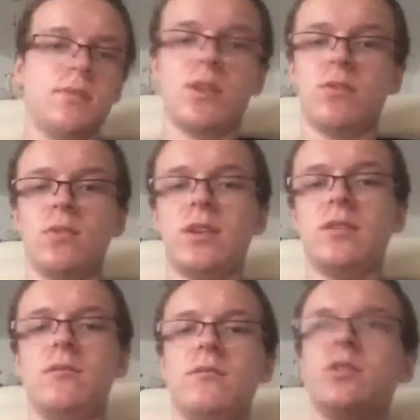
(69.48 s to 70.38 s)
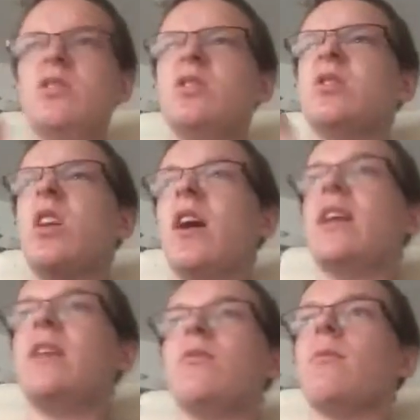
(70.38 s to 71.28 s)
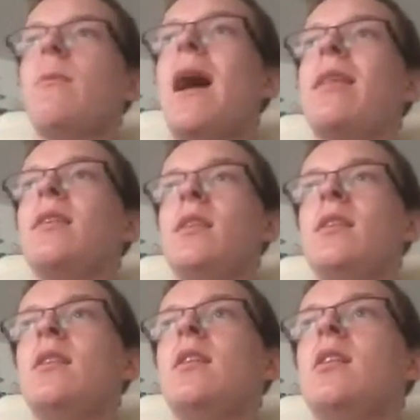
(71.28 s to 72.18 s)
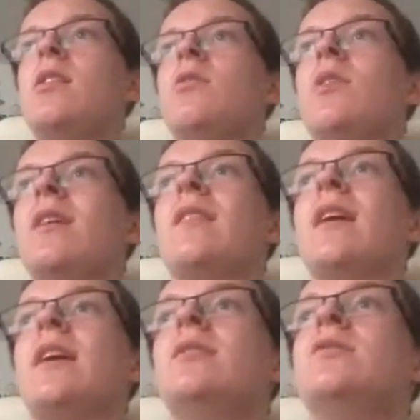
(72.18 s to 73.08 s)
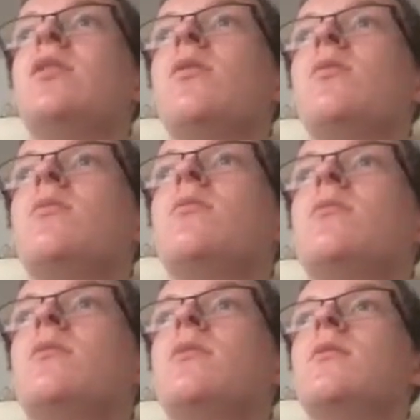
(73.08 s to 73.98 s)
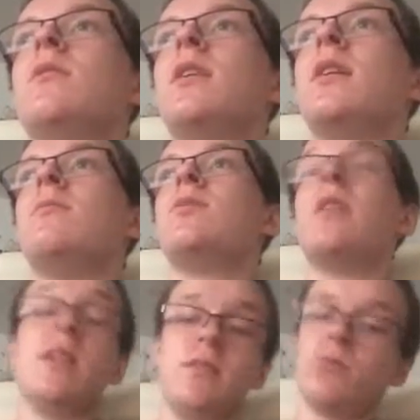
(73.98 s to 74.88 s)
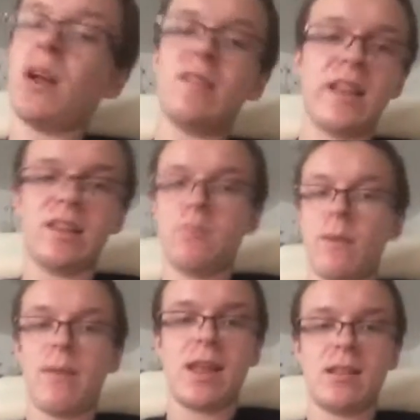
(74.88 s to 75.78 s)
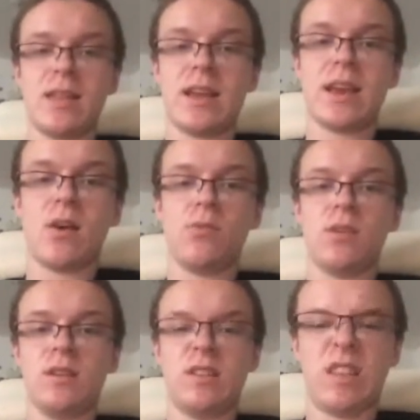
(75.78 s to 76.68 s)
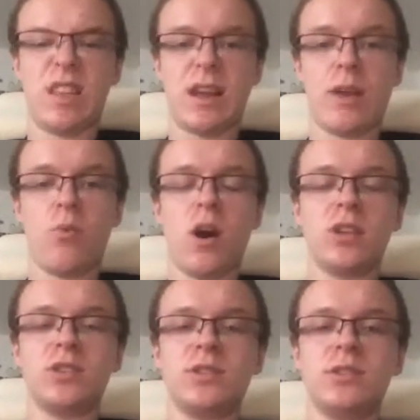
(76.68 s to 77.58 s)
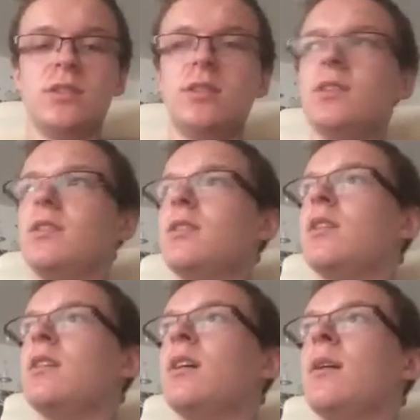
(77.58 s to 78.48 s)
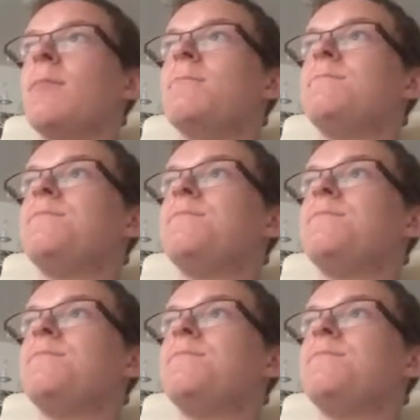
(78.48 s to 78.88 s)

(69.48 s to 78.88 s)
you know, like just gone a different path in wrestling. So, um, so I, wrestling's my main thing now. It's the thing I watch. Um,